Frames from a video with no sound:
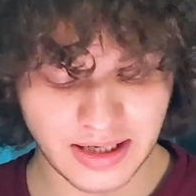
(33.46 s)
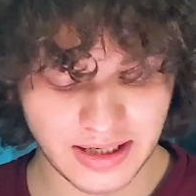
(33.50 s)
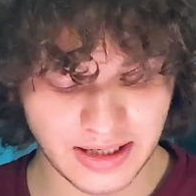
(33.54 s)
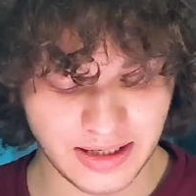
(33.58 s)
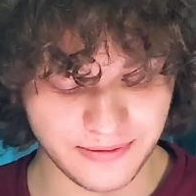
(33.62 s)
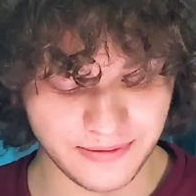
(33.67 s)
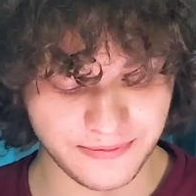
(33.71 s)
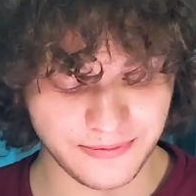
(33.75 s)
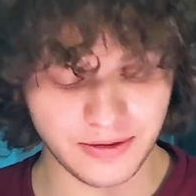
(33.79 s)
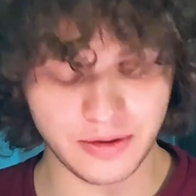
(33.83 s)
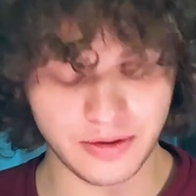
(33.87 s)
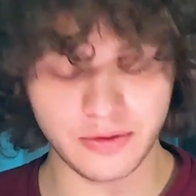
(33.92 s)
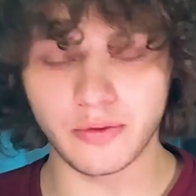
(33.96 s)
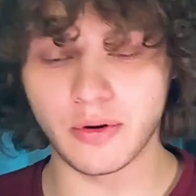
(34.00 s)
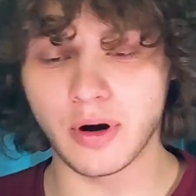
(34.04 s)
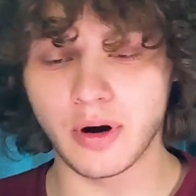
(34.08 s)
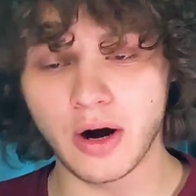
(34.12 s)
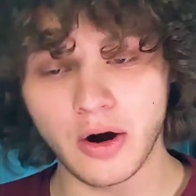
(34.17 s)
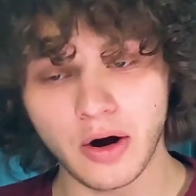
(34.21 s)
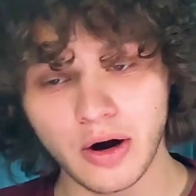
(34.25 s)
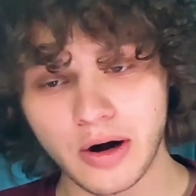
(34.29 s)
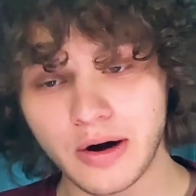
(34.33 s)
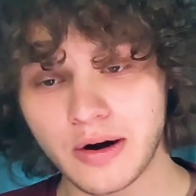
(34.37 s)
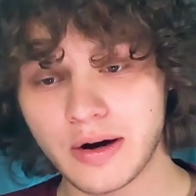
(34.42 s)
If you
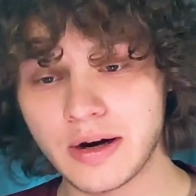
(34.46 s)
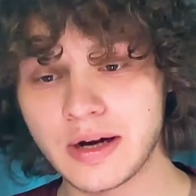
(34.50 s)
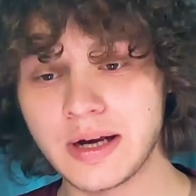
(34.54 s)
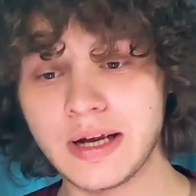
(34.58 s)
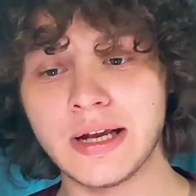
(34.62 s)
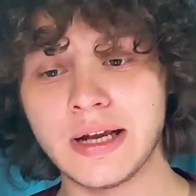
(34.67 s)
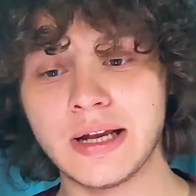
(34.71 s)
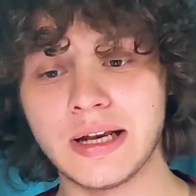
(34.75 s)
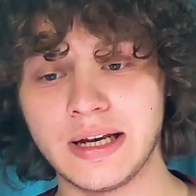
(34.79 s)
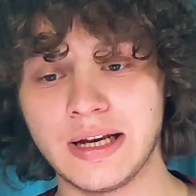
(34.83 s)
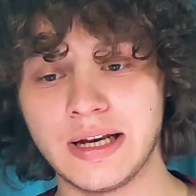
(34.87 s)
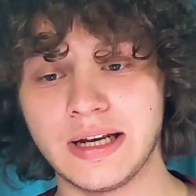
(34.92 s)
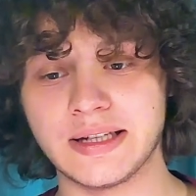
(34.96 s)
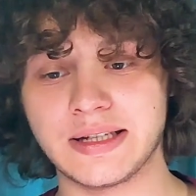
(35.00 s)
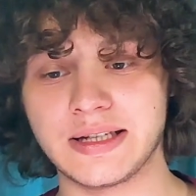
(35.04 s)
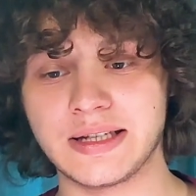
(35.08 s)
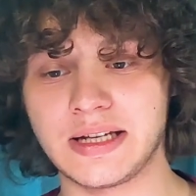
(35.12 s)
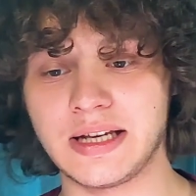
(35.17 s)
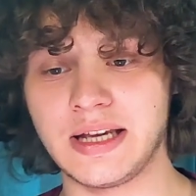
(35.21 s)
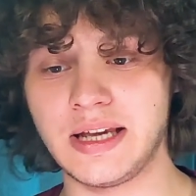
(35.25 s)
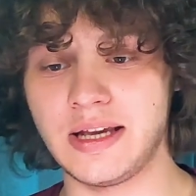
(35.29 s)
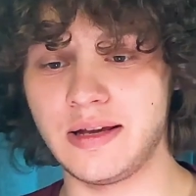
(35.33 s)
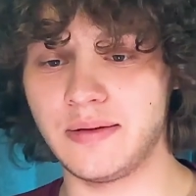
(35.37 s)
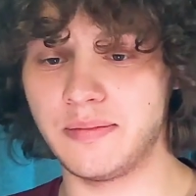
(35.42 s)
are, let's
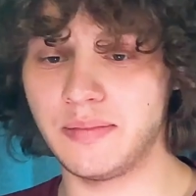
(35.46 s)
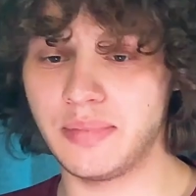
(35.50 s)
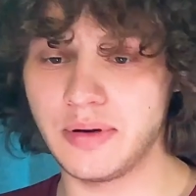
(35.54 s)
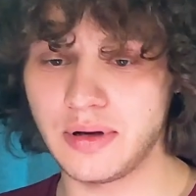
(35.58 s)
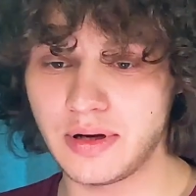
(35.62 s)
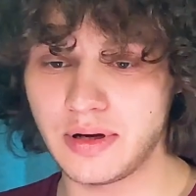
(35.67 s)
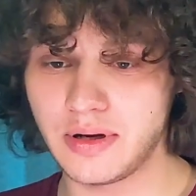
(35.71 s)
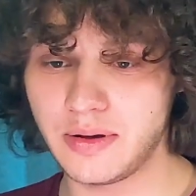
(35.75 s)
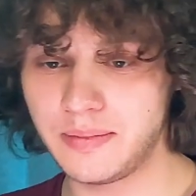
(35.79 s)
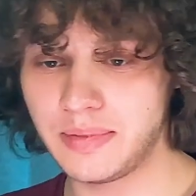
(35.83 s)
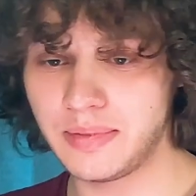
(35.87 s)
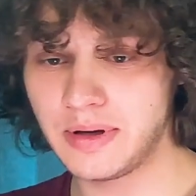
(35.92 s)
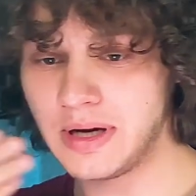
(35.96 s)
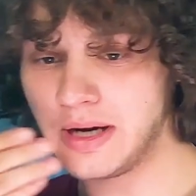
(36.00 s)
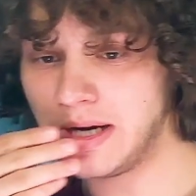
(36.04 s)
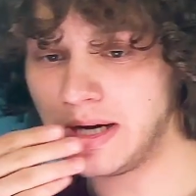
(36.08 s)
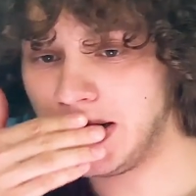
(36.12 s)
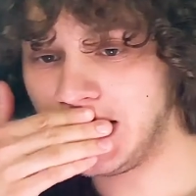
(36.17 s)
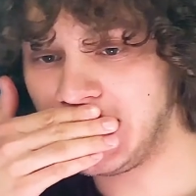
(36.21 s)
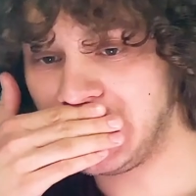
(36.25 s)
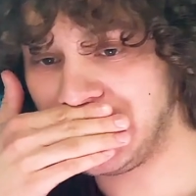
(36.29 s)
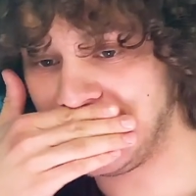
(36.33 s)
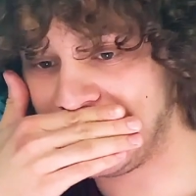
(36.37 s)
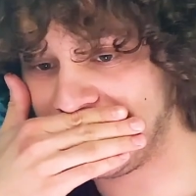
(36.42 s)
keep up.
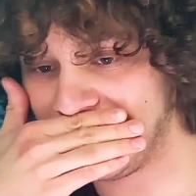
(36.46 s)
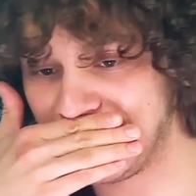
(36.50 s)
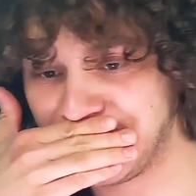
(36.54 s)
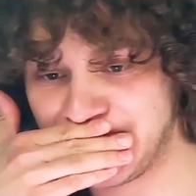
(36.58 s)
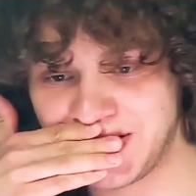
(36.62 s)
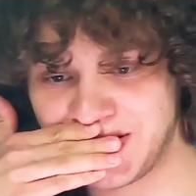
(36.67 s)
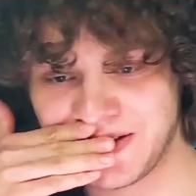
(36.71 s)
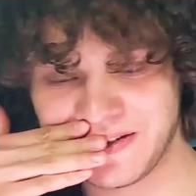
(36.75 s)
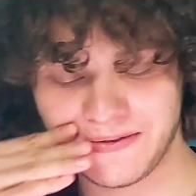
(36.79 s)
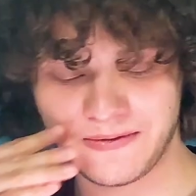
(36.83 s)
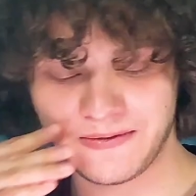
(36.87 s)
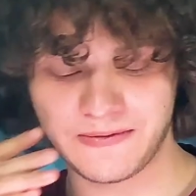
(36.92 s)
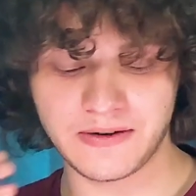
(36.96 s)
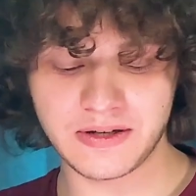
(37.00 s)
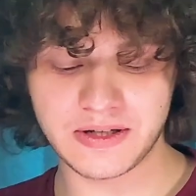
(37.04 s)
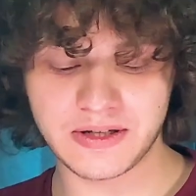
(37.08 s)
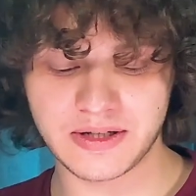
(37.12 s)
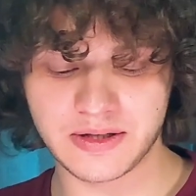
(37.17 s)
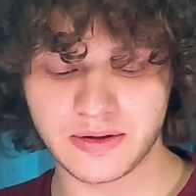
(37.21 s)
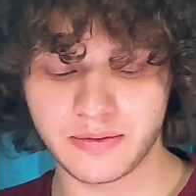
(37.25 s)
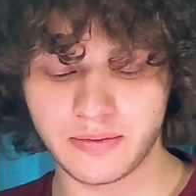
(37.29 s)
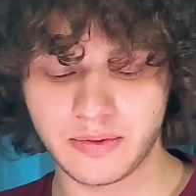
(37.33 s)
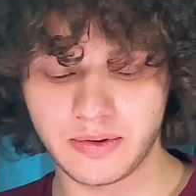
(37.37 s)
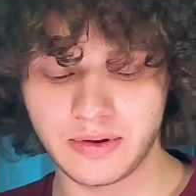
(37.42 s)
So
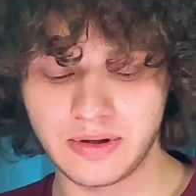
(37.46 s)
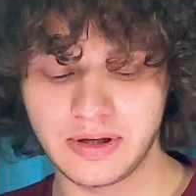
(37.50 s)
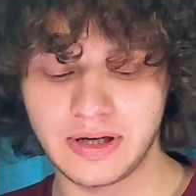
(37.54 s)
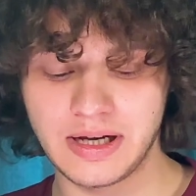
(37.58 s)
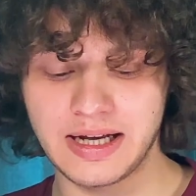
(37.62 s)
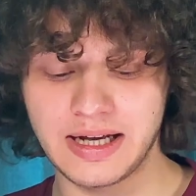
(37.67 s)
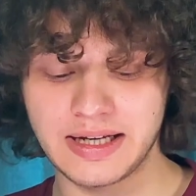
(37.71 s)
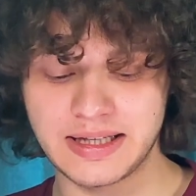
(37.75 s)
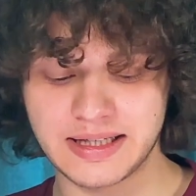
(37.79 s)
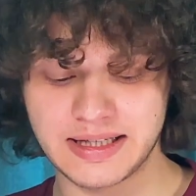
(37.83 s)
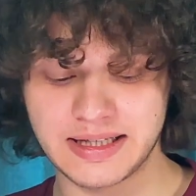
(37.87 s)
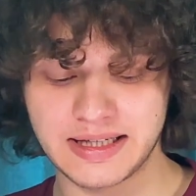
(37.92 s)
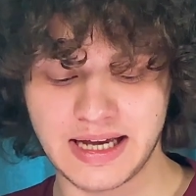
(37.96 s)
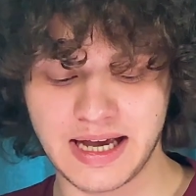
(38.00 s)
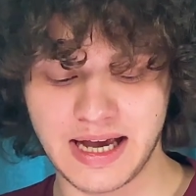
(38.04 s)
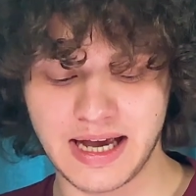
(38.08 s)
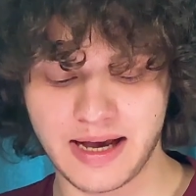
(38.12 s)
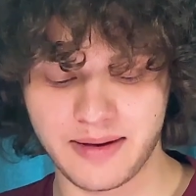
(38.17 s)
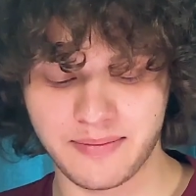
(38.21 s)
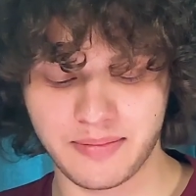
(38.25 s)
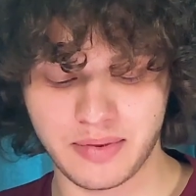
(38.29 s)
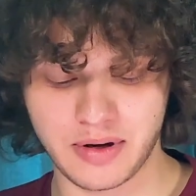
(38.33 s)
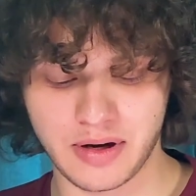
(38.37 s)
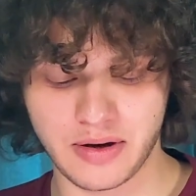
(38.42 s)
first of all, let's
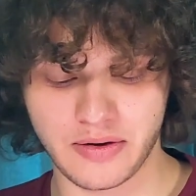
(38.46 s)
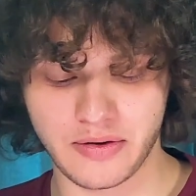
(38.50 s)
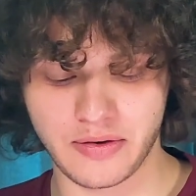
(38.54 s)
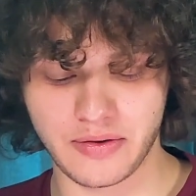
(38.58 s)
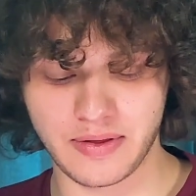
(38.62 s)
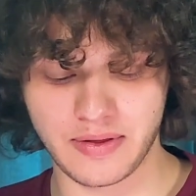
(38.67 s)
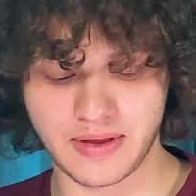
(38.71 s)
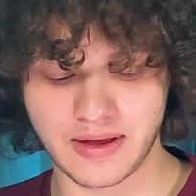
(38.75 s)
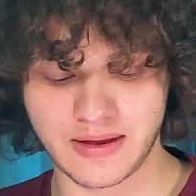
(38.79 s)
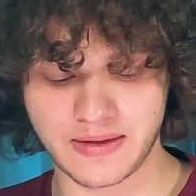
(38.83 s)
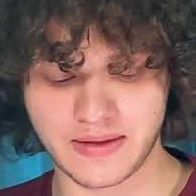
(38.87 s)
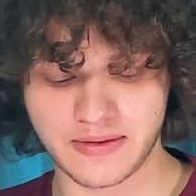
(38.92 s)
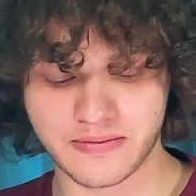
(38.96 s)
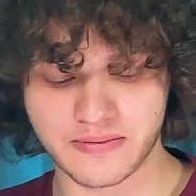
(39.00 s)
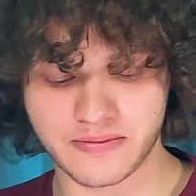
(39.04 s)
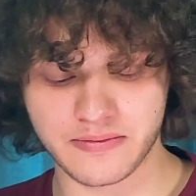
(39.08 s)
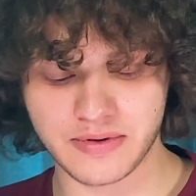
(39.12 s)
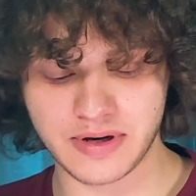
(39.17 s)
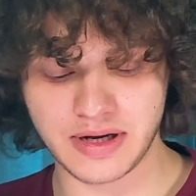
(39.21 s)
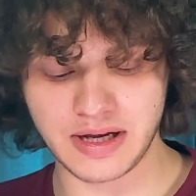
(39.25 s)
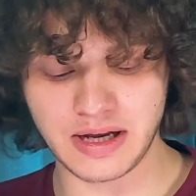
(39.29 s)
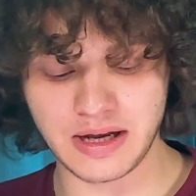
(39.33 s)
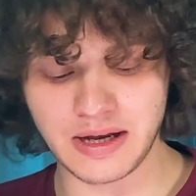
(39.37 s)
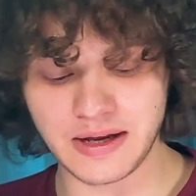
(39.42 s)
tap on the
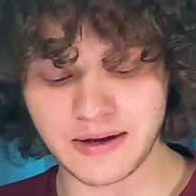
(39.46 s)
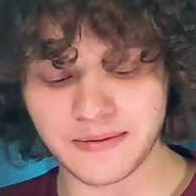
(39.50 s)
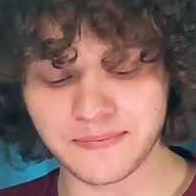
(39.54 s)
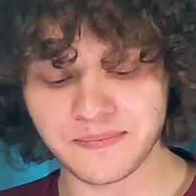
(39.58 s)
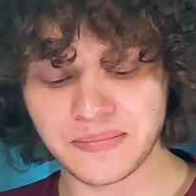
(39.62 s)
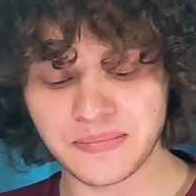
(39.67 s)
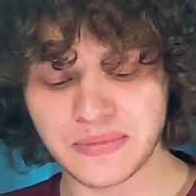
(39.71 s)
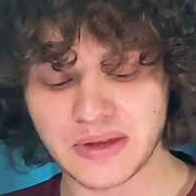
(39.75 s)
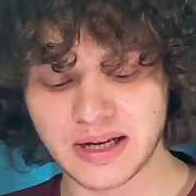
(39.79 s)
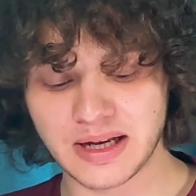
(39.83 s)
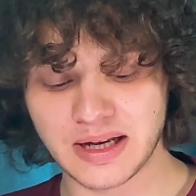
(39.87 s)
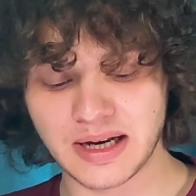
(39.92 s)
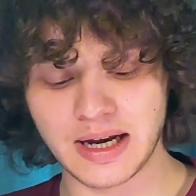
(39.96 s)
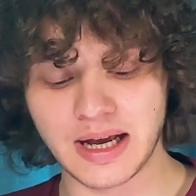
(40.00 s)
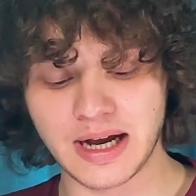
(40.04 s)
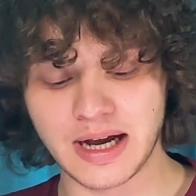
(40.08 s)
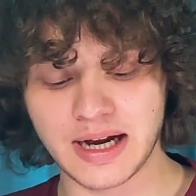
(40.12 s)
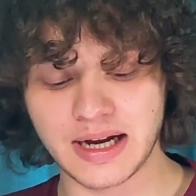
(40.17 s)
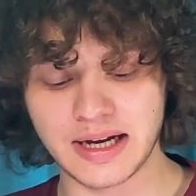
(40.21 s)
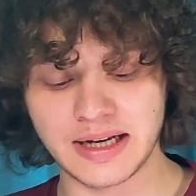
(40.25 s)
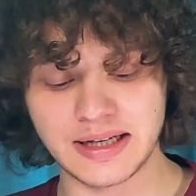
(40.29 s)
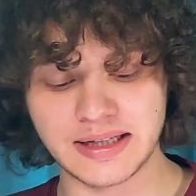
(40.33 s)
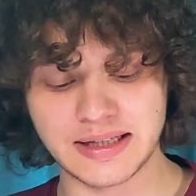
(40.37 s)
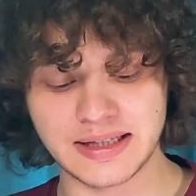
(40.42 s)
three
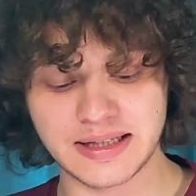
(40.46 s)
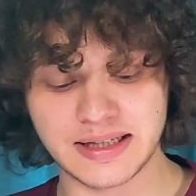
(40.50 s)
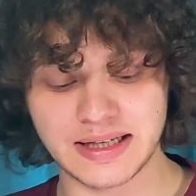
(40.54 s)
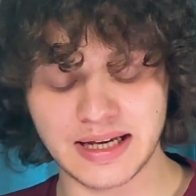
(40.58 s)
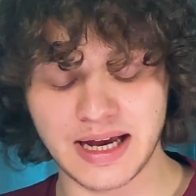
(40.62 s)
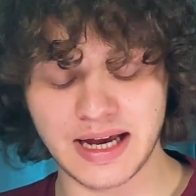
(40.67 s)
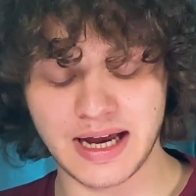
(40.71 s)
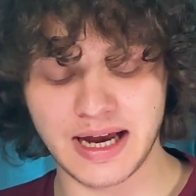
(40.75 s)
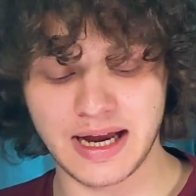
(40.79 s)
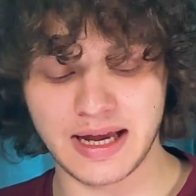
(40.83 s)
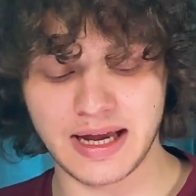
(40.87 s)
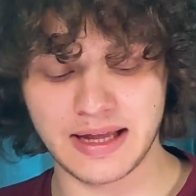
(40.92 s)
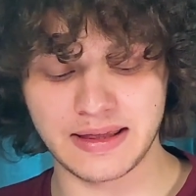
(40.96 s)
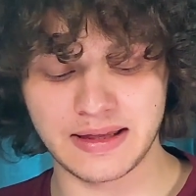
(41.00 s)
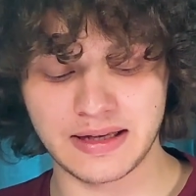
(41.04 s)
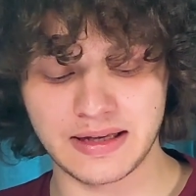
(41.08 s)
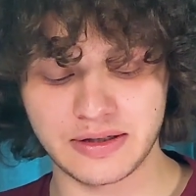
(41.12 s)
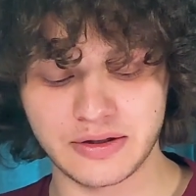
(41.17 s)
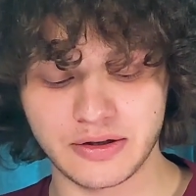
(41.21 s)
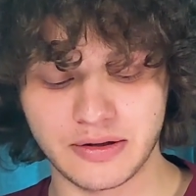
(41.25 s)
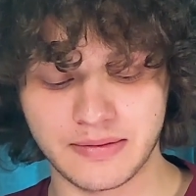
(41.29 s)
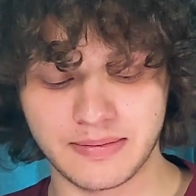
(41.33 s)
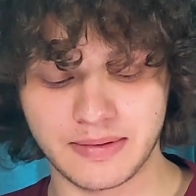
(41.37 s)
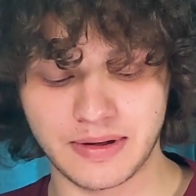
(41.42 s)
lines at the
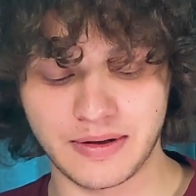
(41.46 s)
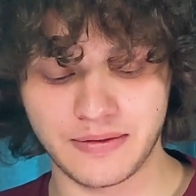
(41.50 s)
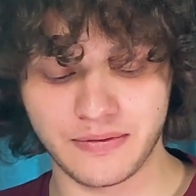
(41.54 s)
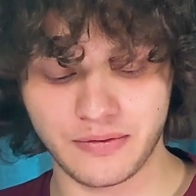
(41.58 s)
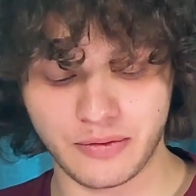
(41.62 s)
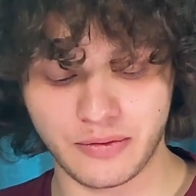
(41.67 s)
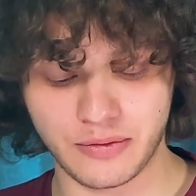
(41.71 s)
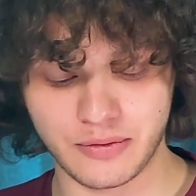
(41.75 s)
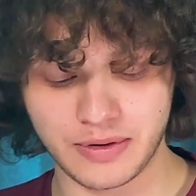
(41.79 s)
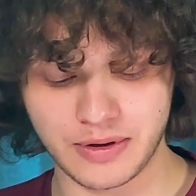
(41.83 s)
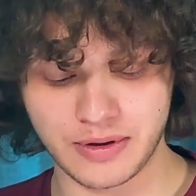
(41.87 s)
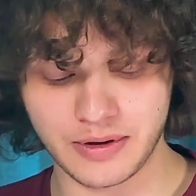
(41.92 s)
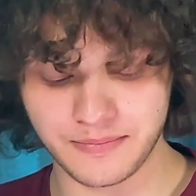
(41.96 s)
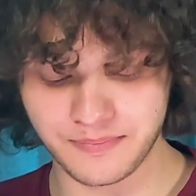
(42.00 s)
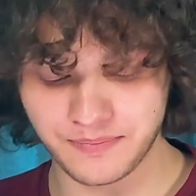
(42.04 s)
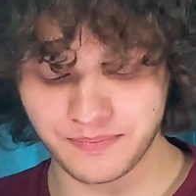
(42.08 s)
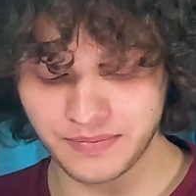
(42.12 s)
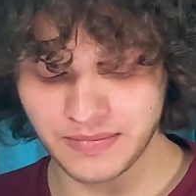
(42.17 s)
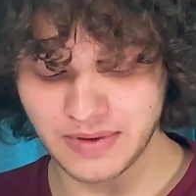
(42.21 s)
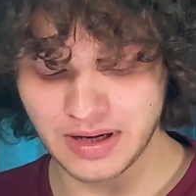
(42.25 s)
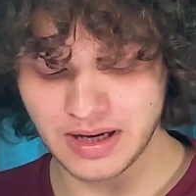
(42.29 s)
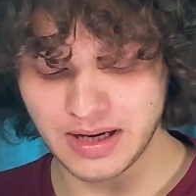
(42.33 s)
top left corner.